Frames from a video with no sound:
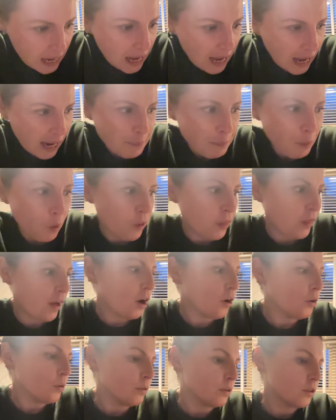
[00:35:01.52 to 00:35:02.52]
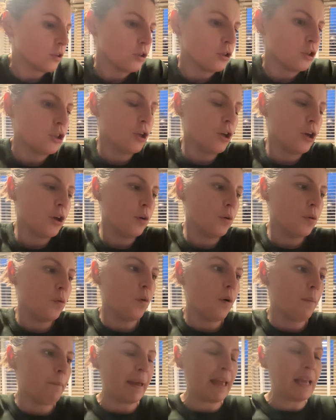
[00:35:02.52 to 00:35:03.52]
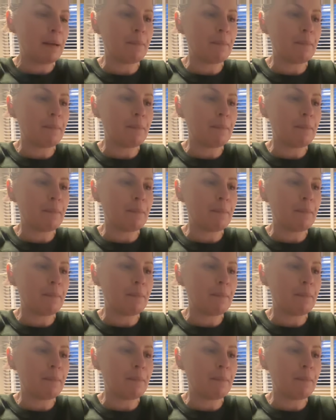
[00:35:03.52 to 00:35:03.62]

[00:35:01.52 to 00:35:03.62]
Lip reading: I bought those to make